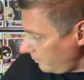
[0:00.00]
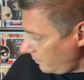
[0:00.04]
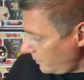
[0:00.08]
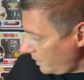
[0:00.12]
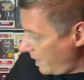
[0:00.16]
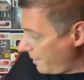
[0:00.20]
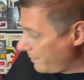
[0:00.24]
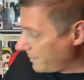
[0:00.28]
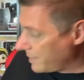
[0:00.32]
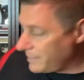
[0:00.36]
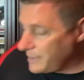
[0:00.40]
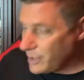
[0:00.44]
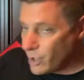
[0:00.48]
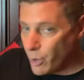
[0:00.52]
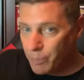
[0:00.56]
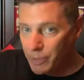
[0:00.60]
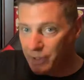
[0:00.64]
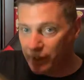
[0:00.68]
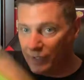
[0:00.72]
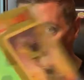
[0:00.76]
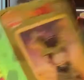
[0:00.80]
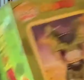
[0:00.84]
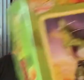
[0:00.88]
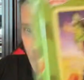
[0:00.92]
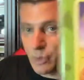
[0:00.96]
going to be
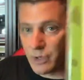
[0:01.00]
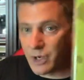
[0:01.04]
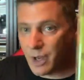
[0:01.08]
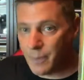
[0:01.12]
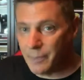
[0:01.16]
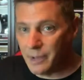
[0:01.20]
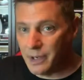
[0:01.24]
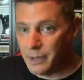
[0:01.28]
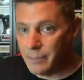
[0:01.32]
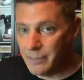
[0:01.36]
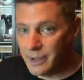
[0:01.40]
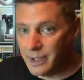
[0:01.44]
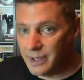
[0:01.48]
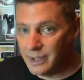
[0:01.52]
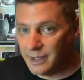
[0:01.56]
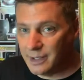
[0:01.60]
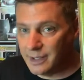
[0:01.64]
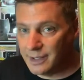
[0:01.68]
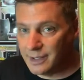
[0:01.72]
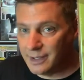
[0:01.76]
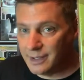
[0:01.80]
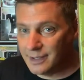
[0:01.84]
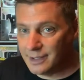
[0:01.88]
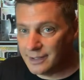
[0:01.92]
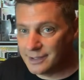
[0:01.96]
opening this one up in a
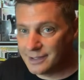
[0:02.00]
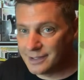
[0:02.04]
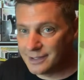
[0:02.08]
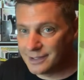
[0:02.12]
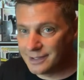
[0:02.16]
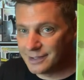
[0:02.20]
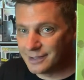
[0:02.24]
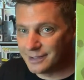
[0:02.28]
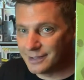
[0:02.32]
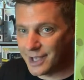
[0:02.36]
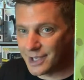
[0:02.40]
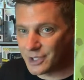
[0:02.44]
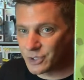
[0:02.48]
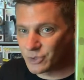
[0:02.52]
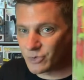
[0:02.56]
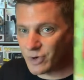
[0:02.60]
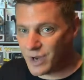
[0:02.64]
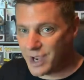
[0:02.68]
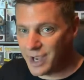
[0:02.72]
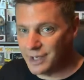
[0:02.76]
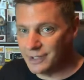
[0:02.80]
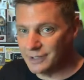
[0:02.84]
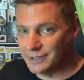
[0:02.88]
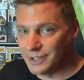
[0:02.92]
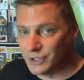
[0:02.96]
minute. That's
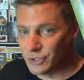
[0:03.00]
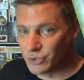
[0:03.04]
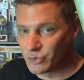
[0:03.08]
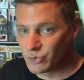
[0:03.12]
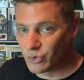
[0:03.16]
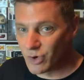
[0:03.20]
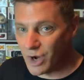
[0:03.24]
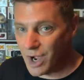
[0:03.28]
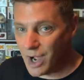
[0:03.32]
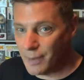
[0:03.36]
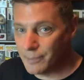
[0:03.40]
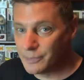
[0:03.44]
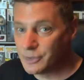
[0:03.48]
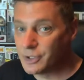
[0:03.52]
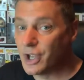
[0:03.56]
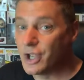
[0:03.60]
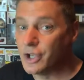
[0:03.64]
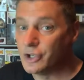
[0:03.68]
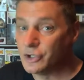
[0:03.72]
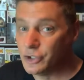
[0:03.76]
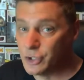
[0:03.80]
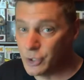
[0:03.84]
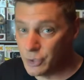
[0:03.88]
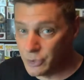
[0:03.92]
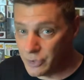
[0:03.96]
right. This dropped
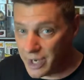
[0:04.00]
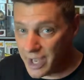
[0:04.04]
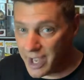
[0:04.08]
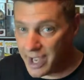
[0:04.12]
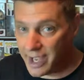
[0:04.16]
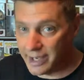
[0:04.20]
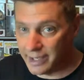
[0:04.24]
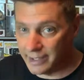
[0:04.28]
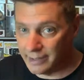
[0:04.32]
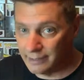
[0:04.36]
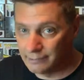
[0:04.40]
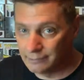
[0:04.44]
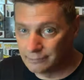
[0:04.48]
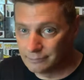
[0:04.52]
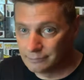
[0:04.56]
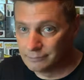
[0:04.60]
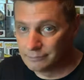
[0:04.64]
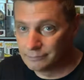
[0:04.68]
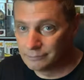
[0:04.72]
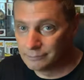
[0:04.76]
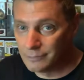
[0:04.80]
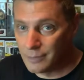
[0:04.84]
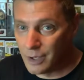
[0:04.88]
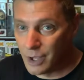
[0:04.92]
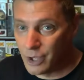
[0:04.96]
today.
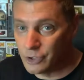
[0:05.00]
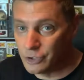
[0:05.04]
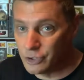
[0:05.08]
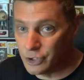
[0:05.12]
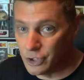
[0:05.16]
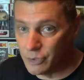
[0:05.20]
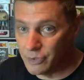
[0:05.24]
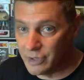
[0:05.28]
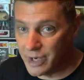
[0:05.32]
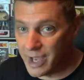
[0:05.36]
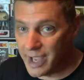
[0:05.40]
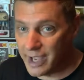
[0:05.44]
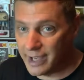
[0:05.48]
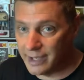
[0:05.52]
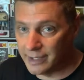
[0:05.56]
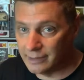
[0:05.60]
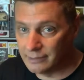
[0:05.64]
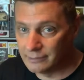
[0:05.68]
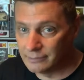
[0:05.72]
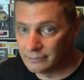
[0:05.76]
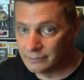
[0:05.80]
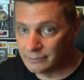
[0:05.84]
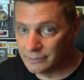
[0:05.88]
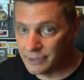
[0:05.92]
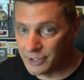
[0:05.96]
Today,
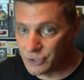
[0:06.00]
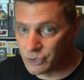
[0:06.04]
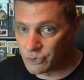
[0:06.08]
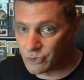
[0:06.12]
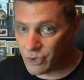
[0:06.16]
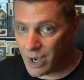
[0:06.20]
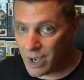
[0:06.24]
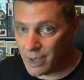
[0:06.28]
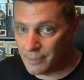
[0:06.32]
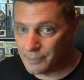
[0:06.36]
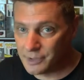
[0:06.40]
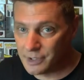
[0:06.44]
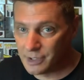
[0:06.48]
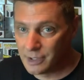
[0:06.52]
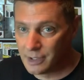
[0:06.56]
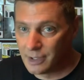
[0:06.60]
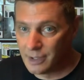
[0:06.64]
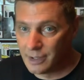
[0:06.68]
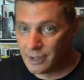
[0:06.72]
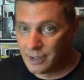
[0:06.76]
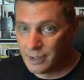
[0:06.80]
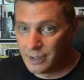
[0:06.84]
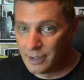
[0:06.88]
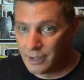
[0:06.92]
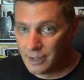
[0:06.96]
this dropped.
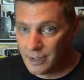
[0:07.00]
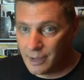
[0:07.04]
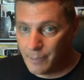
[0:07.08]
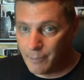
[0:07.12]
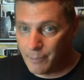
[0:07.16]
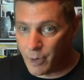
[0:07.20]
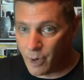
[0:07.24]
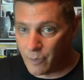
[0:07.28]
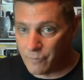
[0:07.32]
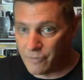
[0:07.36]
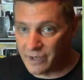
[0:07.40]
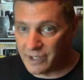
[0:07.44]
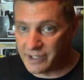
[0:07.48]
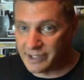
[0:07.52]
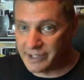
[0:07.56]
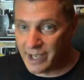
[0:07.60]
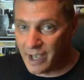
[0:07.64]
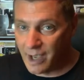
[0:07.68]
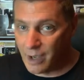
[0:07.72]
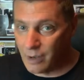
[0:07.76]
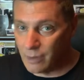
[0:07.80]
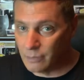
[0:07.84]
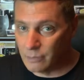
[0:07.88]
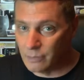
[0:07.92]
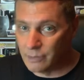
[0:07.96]
Perfect
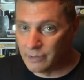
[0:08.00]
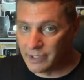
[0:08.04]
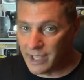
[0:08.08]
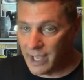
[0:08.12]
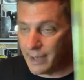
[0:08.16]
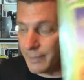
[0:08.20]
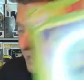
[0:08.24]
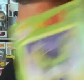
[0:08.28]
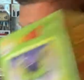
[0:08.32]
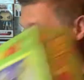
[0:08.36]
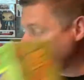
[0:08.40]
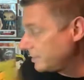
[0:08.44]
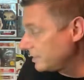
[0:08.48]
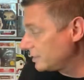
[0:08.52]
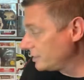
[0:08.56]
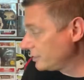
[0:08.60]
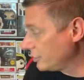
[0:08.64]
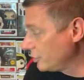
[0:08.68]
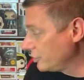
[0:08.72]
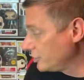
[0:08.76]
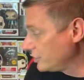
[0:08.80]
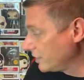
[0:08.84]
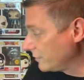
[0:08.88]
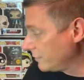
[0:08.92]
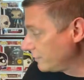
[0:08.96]
Cell, GameStop
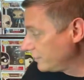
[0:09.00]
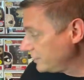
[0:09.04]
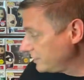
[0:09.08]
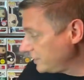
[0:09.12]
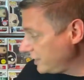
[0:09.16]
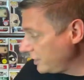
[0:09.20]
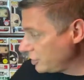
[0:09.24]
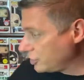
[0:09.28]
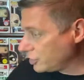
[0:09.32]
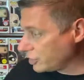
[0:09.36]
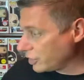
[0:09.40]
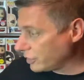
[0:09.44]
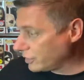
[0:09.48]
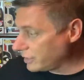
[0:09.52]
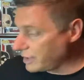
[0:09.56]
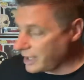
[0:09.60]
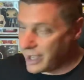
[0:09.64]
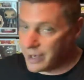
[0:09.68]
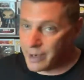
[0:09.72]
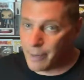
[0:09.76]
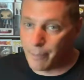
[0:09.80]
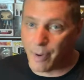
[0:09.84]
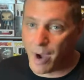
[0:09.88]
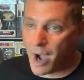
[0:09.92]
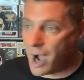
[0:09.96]
exclusive, t-shirt,
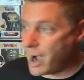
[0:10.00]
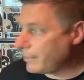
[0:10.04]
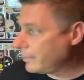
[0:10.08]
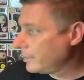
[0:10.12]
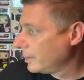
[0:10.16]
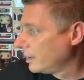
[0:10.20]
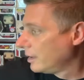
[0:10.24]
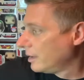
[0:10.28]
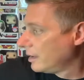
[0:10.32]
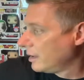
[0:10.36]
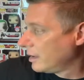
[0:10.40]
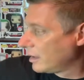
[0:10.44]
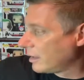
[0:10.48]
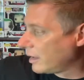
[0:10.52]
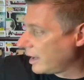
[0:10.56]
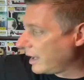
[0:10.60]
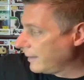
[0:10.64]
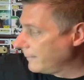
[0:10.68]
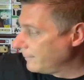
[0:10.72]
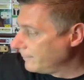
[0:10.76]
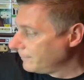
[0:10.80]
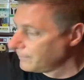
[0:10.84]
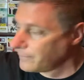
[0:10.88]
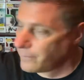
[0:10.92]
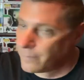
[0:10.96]
and a Pop. All right,
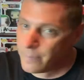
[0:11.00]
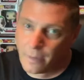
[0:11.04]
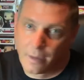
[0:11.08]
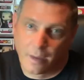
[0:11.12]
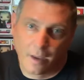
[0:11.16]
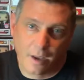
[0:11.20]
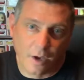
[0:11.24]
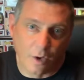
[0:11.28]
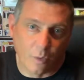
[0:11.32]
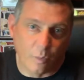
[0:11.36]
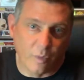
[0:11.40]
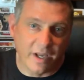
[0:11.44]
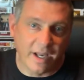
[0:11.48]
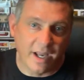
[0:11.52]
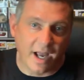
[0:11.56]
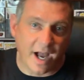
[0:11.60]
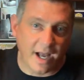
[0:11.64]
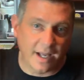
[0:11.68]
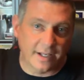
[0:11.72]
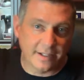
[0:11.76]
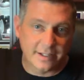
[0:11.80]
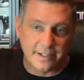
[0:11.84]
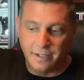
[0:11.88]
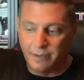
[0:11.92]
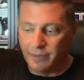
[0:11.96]
we
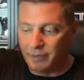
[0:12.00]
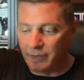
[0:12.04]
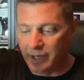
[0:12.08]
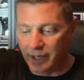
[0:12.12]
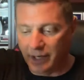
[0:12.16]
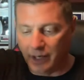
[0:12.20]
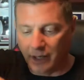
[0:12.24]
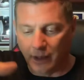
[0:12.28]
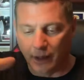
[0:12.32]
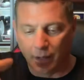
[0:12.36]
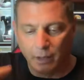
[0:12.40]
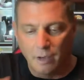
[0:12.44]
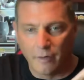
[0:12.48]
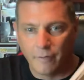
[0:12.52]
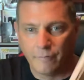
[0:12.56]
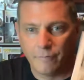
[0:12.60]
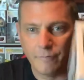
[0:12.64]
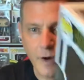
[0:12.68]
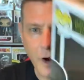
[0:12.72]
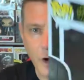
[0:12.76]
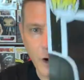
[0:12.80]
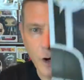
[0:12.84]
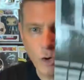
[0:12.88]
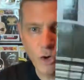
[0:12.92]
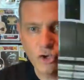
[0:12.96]
got the
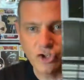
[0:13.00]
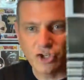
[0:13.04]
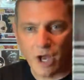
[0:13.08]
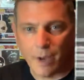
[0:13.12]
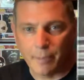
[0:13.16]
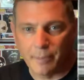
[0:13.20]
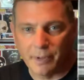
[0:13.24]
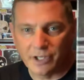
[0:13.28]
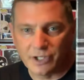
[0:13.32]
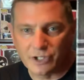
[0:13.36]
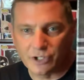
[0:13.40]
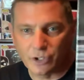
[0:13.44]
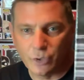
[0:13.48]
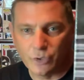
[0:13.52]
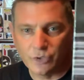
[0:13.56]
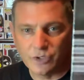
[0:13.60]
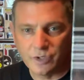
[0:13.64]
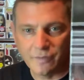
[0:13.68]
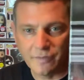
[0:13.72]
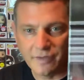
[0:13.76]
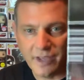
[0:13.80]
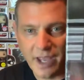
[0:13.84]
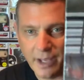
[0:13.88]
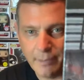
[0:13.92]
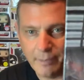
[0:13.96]
Funko Shop
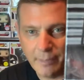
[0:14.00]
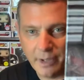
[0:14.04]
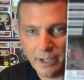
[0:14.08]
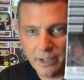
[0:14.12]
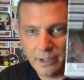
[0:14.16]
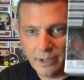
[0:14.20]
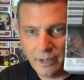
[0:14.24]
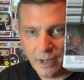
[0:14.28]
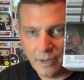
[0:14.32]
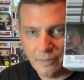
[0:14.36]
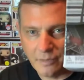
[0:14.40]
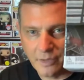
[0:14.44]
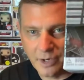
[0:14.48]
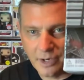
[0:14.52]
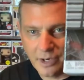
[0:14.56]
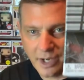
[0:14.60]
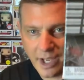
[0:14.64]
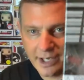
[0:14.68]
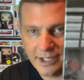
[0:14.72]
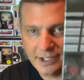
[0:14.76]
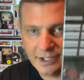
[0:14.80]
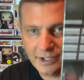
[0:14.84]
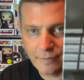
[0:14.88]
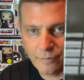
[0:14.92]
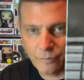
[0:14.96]
exclusive came in, the
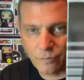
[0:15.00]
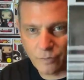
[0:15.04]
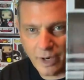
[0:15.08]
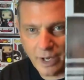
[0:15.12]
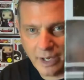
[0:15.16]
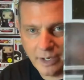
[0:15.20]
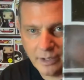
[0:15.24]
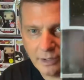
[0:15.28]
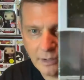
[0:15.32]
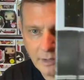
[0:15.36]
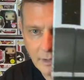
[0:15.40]
Knights of Ren,